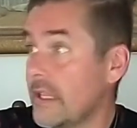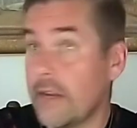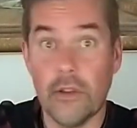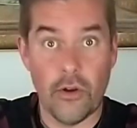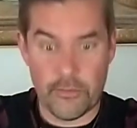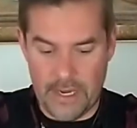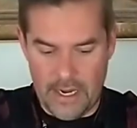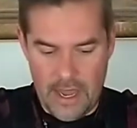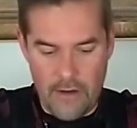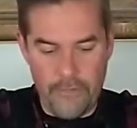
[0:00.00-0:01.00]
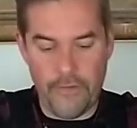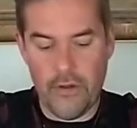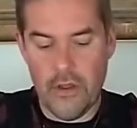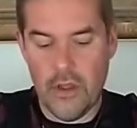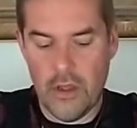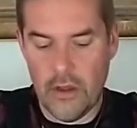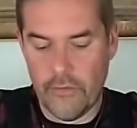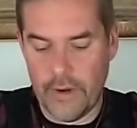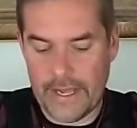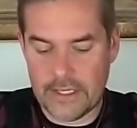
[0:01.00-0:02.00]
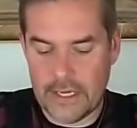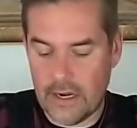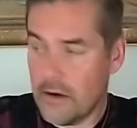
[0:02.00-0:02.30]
That will not be enough for next